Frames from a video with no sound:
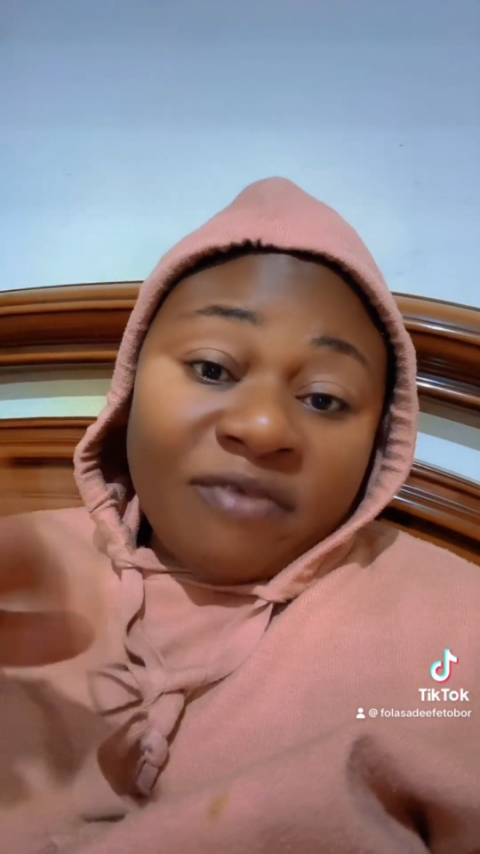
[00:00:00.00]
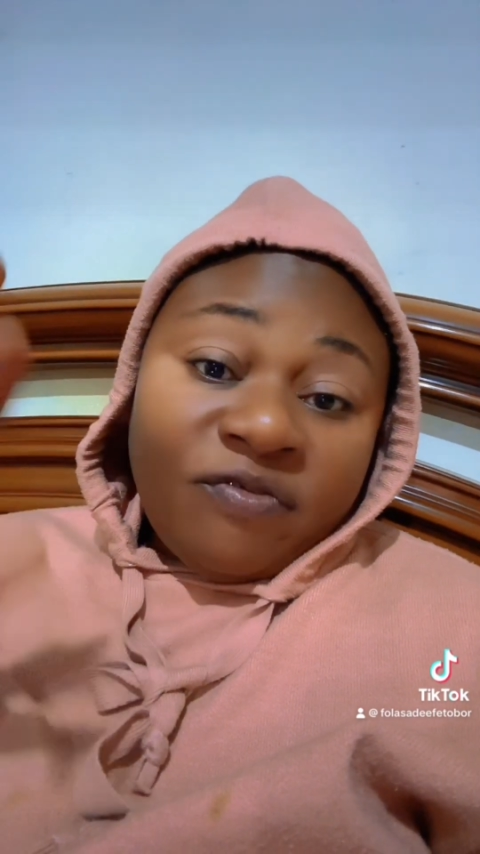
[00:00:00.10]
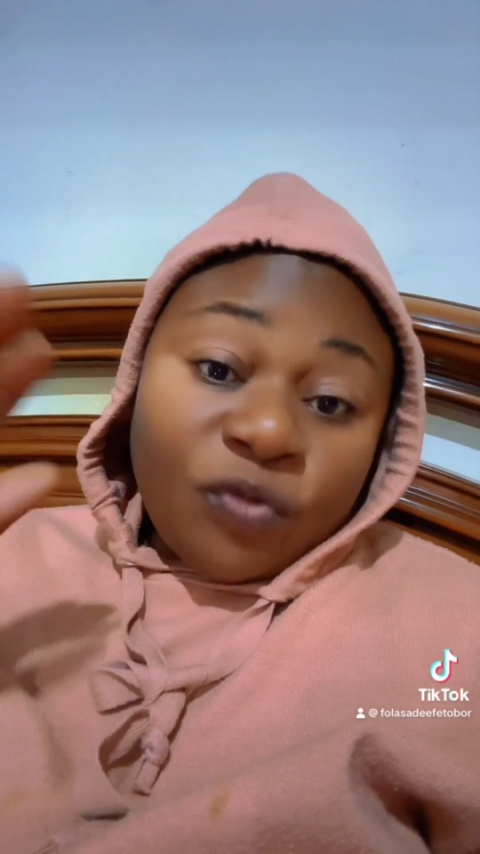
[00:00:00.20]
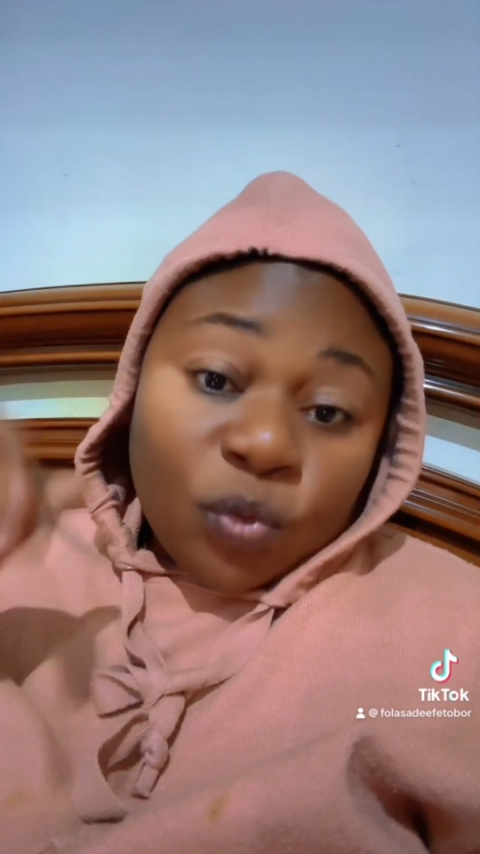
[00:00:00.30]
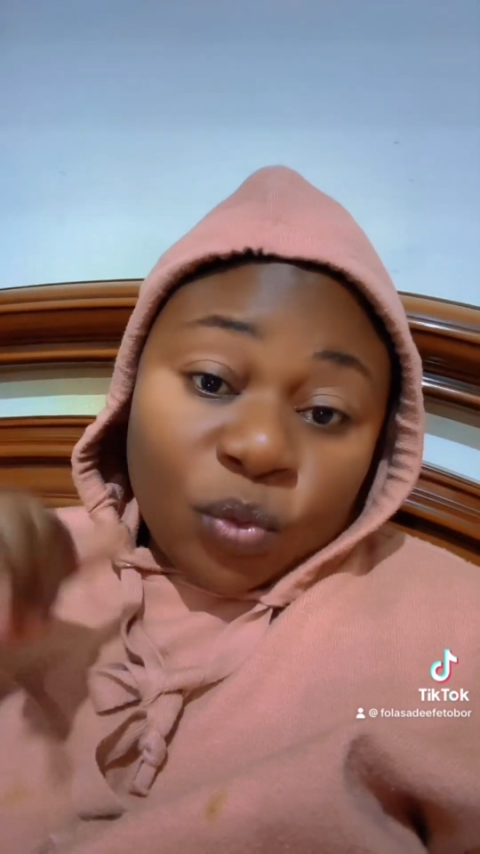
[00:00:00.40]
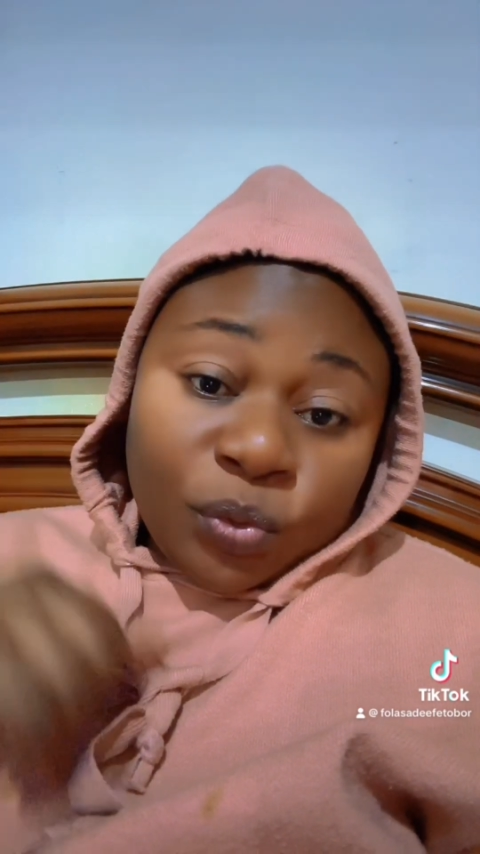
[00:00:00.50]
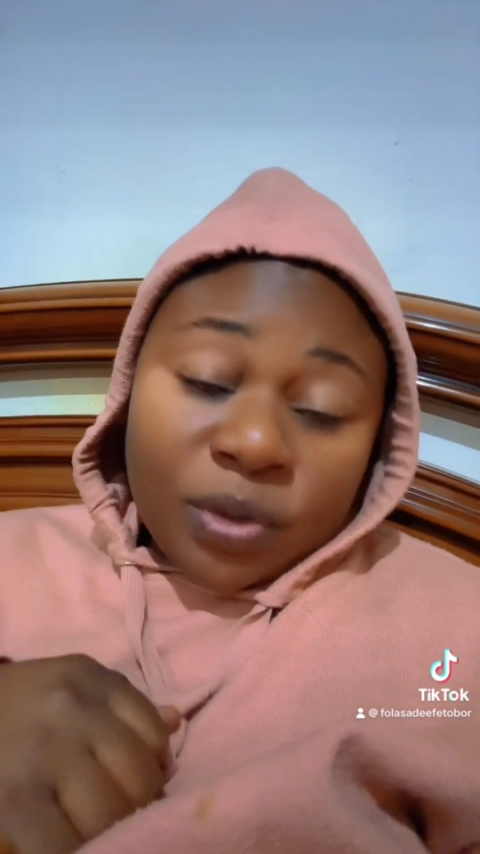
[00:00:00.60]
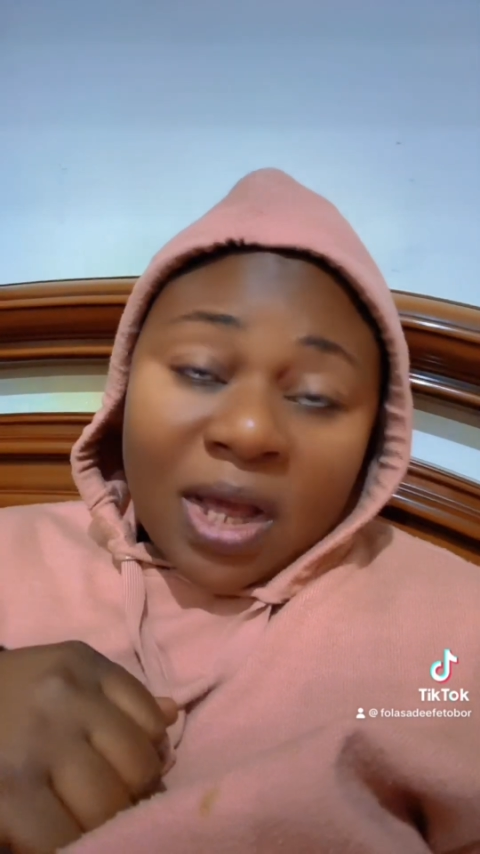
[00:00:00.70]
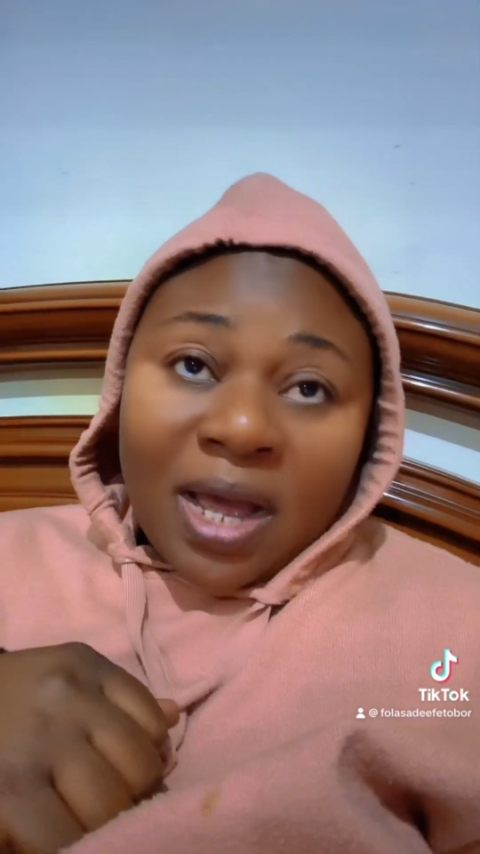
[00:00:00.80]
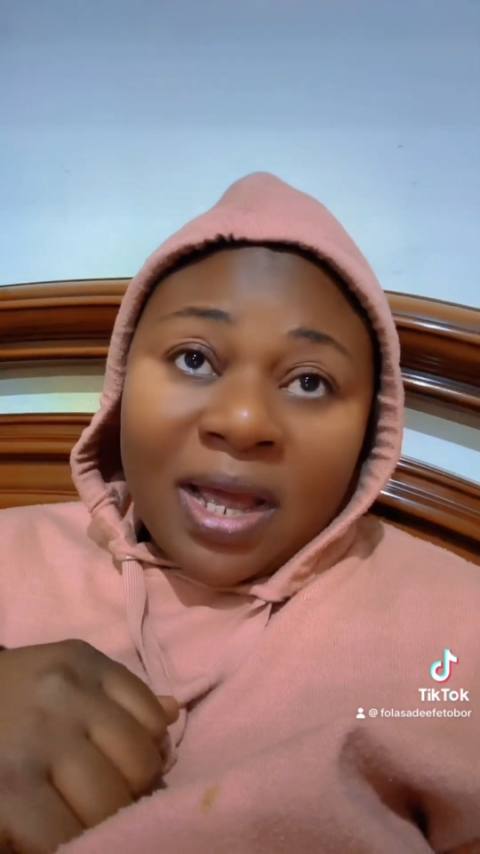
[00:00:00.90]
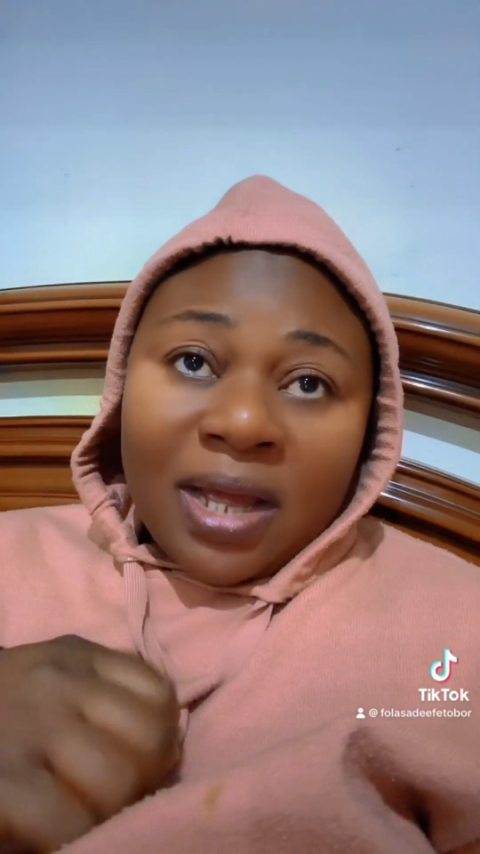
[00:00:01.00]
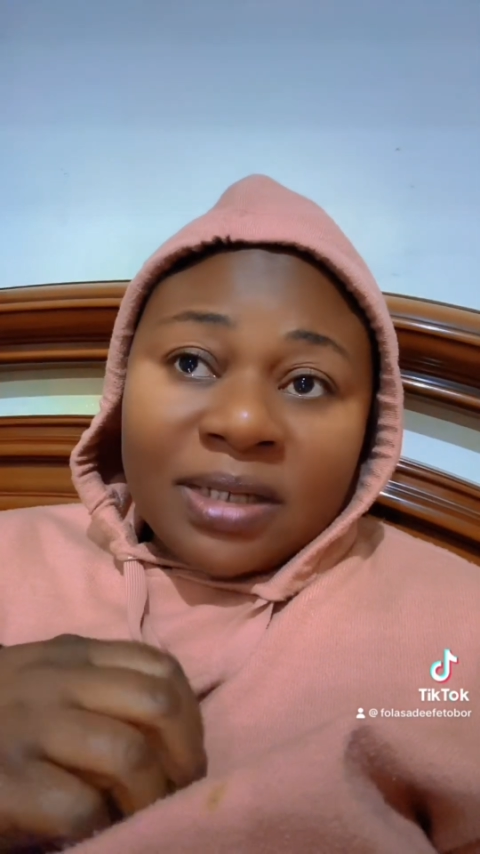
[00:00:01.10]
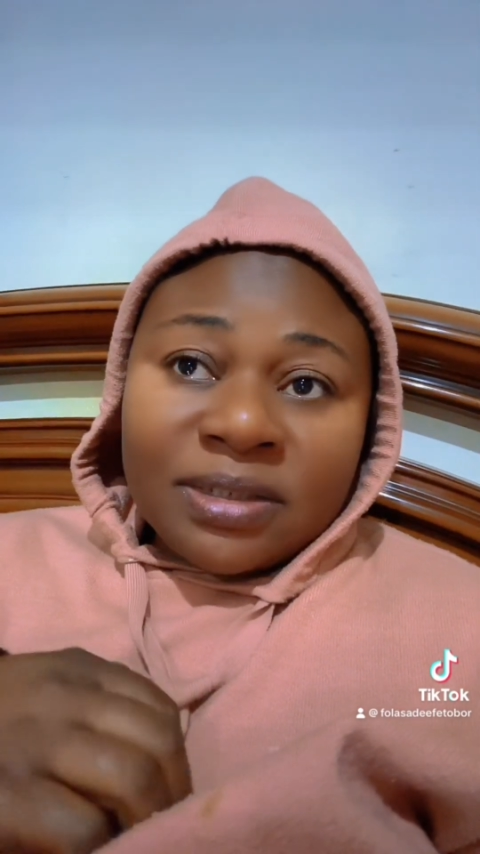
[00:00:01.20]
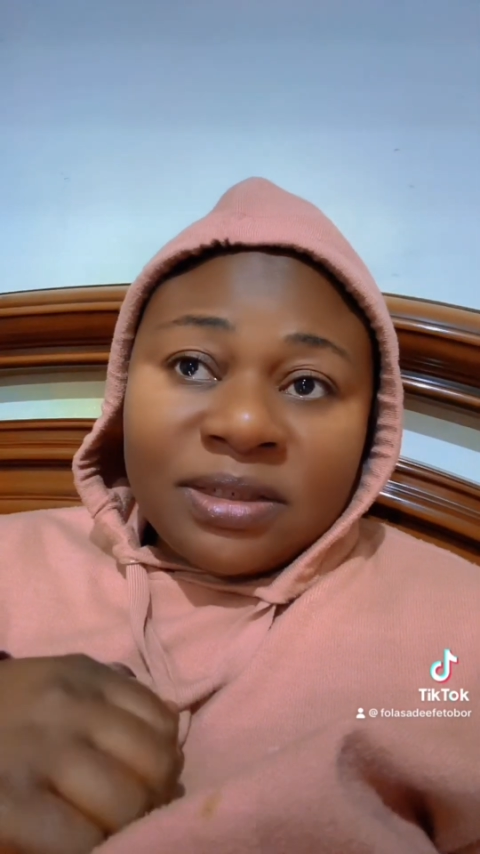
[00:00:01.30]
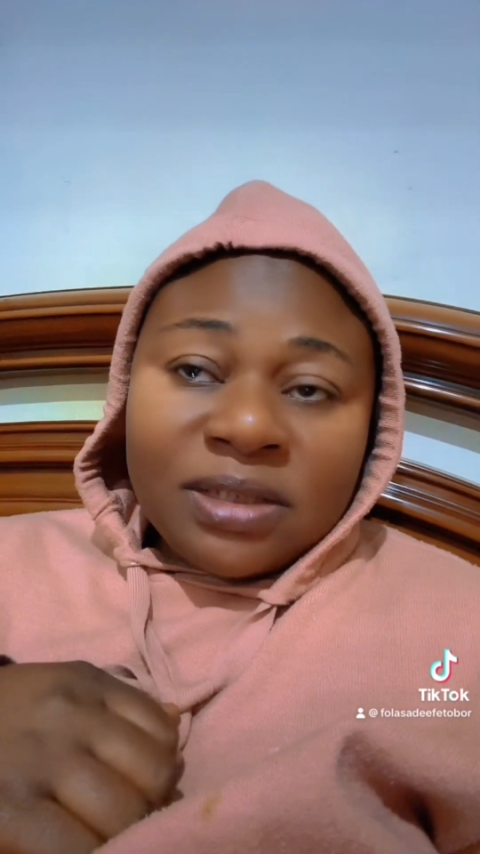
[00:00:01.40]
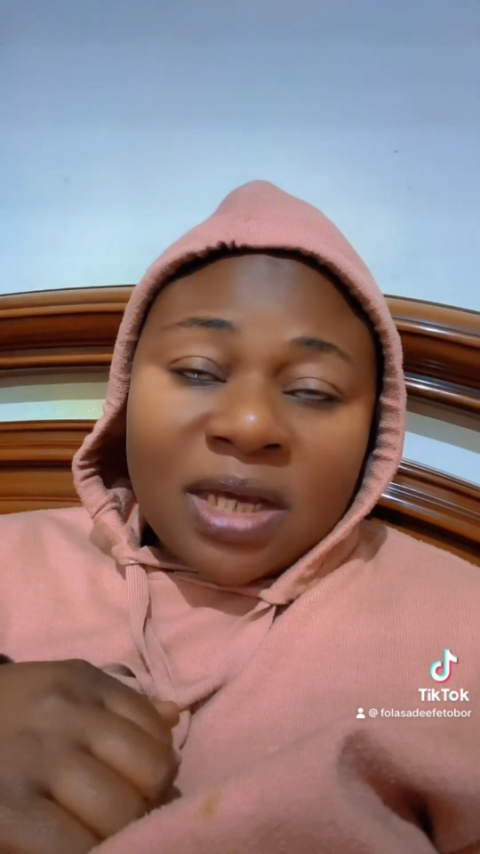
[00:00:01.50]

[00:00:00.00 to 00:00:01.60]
phone and